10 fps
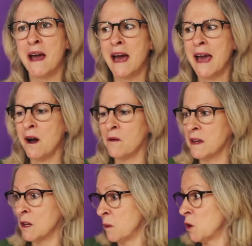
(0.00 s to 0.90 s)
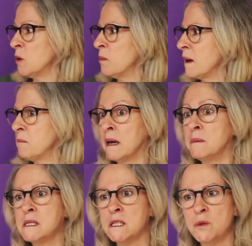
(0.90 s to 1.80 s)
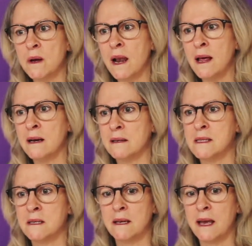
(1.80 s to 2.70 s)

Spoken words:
out how they're going to incorporate babies into a class and